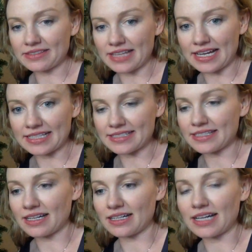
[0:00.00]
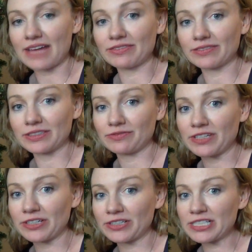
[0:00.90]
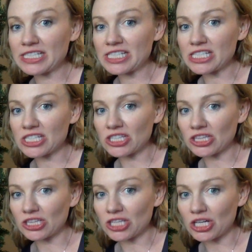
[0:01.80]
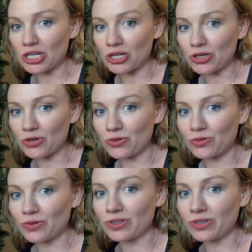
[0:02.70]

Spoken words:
that have a very slow